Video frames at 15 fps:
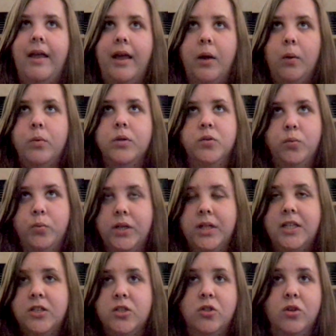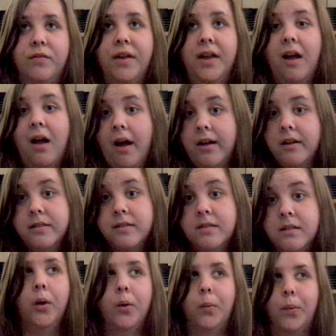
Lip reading: it was really serving us.